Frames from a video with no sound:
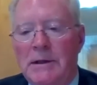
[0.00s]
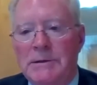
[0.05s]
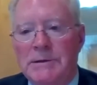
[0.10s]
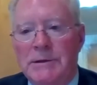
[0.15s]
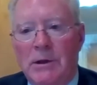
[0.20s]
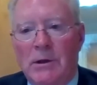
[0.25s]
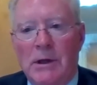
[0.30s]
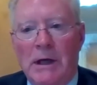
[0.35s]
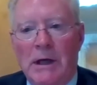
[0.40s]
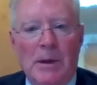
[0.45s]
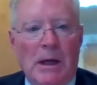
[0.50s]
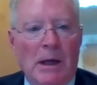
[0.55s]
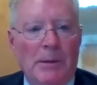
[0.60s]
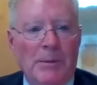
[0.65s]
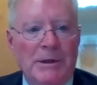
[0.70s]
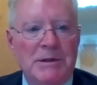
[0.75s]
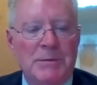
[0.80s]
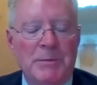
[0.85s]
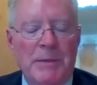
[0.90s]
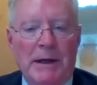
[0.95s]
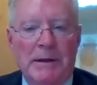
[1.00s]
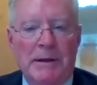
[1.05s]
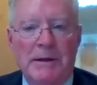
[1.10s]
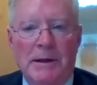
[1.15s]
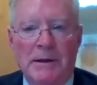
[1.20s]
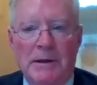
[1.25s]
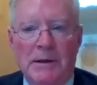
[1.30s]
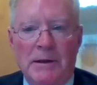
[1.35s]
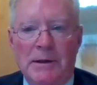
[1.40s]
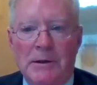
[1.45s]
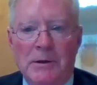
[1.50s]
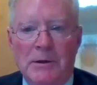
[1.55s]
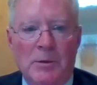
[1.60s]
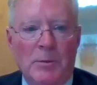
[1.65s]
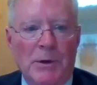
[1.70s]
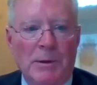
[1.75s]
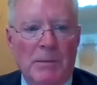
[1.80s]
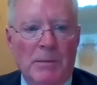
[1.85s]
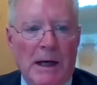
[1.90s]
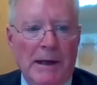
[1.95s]
So I'm expecting there to
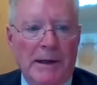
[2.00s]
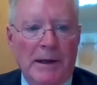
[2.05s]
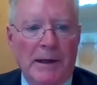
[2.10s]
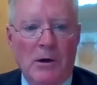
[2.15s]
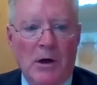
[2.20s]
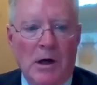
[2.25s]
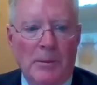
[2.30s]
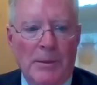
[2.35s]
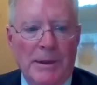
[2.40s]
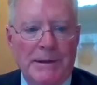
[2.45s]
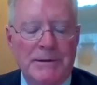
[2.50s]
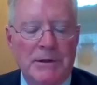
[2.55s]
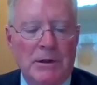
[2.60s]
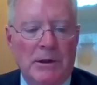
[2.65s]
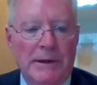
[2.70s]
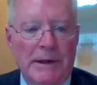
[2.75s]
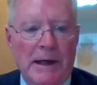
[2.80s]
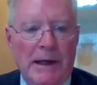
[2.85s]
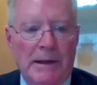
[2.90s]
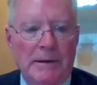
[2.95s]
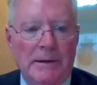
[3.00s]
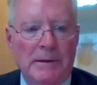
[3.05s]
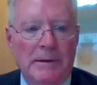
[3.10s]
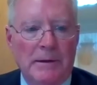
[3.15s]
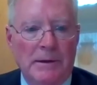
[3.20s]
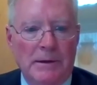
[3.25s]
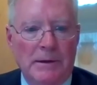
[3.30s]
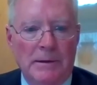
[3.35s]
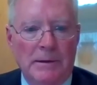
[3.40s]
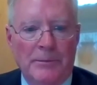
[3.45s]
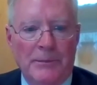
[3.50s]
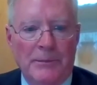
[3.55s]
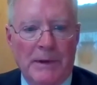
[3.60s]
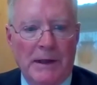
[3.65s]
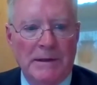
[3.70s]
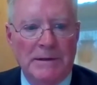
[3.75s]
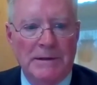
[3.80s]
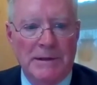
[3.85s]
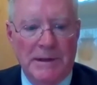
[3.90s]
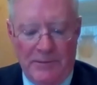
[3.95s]
be minor comments on that
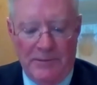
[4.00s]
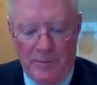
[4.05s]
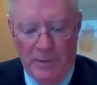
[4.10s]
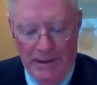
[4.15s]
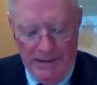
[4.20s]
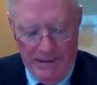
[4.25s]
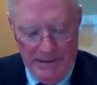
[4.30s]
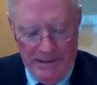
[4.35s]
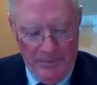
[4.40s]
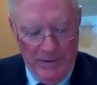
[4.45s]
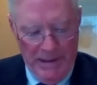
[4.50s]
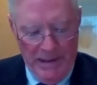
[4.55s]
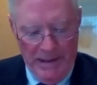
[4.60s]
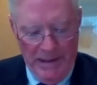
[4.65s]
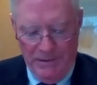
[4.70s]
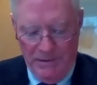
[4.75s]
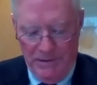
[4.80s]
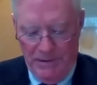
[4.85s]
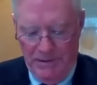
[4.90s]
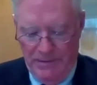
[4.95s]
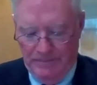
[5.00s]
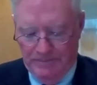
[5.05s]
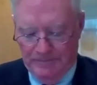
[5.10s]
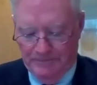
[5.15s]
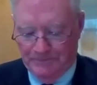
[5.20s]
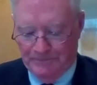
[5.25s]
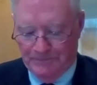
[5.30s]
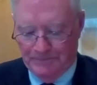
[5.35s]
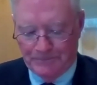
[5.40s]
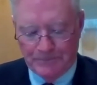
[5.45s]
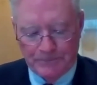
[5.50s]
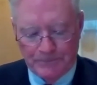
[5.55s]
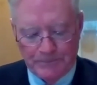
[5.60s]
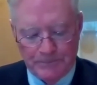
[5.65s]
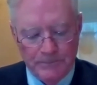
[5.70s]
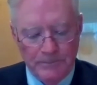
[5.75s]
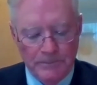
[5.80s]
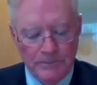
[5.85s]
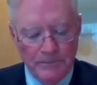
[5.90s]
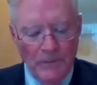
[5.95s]
as they've been in the past.
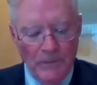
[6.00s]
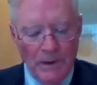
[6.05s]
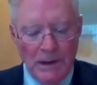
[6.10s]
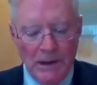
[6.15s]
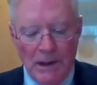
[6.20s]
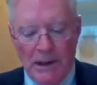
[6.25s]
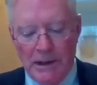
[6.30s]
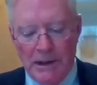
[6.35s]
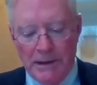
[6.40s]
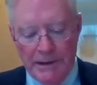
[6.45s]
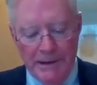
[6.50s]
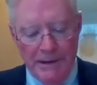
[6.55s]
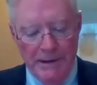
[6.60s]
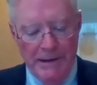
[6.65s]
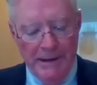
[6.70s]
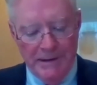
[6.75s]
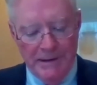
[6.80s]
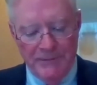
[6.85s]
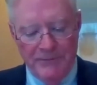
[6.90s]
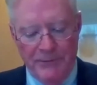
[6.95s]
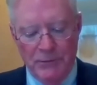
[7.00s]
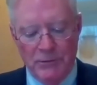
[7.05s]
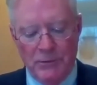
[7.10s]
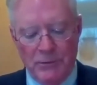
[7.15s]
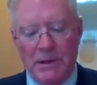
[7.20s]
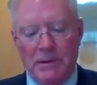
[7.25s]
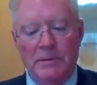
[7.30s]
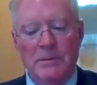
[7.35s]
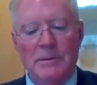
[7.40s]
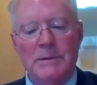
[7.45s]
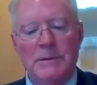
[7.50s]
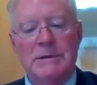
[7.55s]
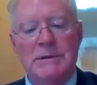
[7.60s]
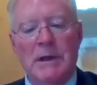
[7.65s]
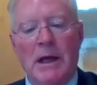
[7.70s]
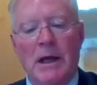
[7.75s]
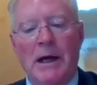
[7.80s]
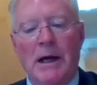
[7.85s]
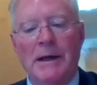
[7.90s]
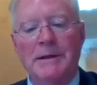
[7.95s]
And then the next few
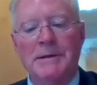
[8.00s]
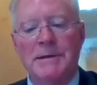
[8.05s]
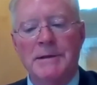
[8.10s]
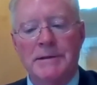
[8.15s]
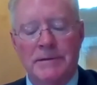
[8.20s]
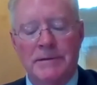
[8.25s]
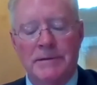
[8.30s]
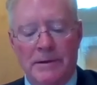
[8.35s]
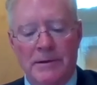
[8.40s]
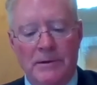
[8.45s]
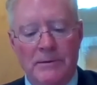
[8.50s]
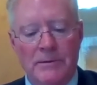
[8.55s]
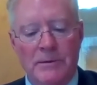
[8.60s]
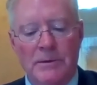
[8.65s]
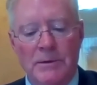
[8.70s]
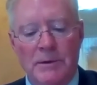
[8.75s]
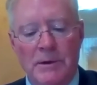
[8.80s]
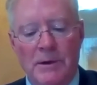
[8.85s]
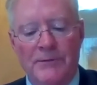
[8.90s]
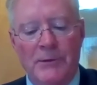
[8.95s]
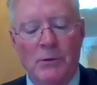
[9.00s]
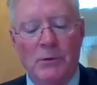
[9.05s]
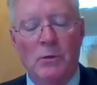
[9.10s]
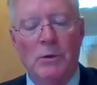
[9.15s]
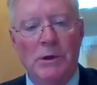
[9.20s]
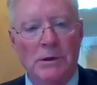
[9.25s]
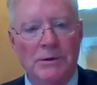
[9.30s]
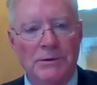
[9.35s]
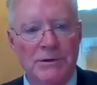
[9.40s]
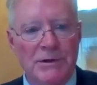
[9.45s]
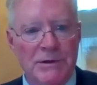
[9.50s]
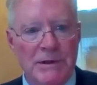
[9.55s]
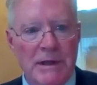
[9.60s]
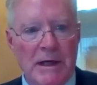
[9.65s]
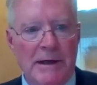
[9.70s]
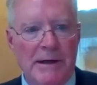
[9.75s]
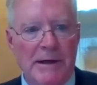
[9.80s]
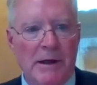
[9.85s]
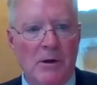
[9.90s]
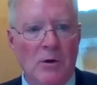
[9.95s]
slides, if you will, just
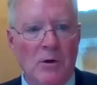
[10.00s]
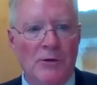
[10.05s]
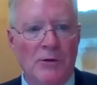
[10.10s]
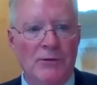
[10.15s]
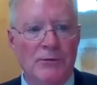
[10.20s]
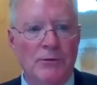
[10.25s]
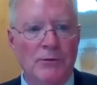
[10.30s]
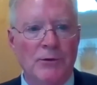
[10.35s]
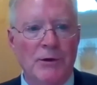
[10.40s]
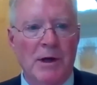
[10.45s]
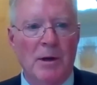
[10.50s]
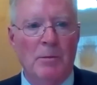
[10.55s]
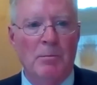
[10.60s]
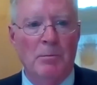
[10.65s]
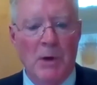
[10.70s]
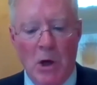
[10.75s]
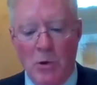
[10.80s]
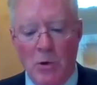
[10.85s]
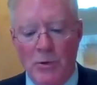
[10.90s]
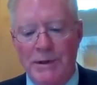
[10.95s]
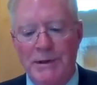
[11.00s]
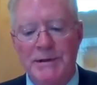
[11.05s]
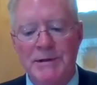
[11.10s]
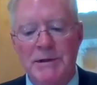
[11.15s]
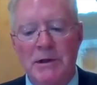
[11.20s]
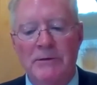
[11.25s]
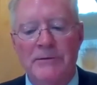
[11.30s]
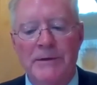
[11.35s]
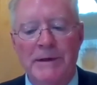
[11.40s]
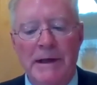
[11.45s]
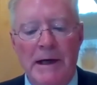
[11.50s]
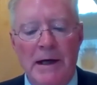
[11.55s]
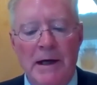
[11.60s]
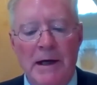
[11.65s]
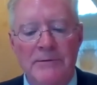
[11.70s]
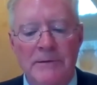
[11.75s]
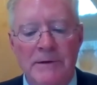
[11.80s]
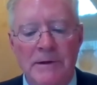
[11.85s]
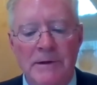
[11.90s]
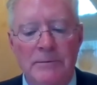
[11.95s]
kind of go through the components of the
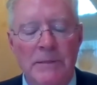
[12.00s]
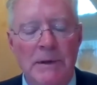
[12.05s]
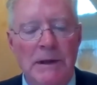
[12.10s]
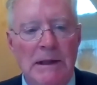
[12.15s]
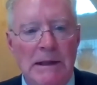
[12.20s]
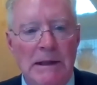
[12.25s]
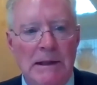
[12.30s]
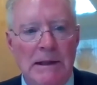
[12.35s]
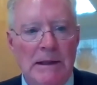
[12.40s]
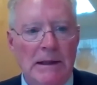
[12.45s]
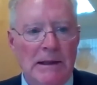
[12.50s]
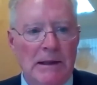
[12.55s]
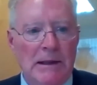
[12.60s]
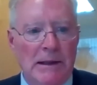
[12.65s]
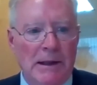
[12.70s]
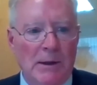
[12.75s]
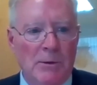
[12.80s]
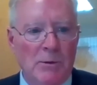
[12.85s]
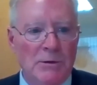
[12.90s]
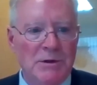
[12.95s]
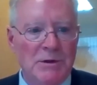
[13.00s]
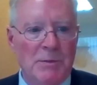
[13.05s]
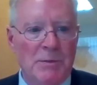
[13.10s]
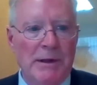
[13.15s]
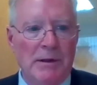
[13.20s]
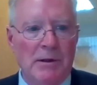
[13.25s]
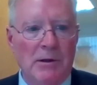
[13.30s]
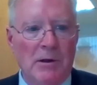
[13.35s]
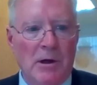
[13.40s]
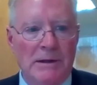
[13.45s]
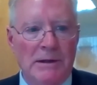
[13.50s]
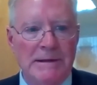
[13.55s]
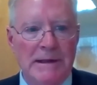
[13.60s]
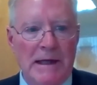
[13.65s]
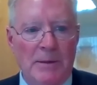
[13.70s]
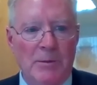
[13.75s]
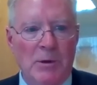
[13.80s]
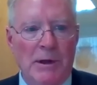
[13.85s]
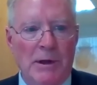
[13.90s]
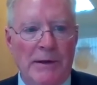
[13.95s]
ACFA. And I won't spend a lot of
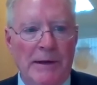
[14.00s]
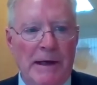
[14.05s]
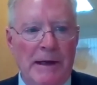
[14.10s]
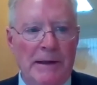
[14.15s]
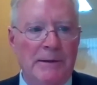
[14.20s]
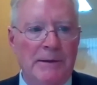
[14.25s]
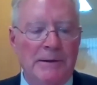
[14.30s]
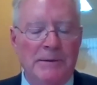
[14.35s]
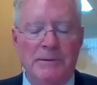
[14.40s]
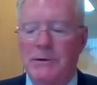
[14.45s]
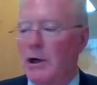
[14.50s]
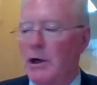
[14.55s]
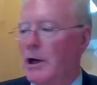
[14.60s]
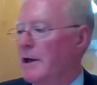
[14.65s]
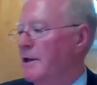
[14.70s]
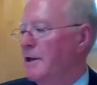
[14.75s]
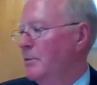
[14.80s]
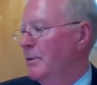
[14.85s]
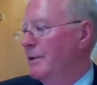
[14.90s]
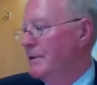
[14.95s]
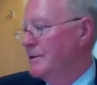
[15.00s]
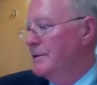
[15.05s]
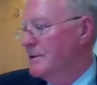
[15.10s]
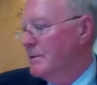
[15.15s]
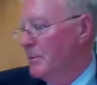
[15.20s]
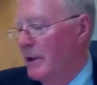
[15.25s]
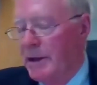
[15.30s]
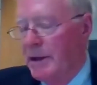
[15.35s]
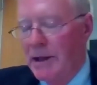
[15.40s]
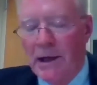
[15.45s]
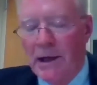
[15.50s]
time on that. The document is about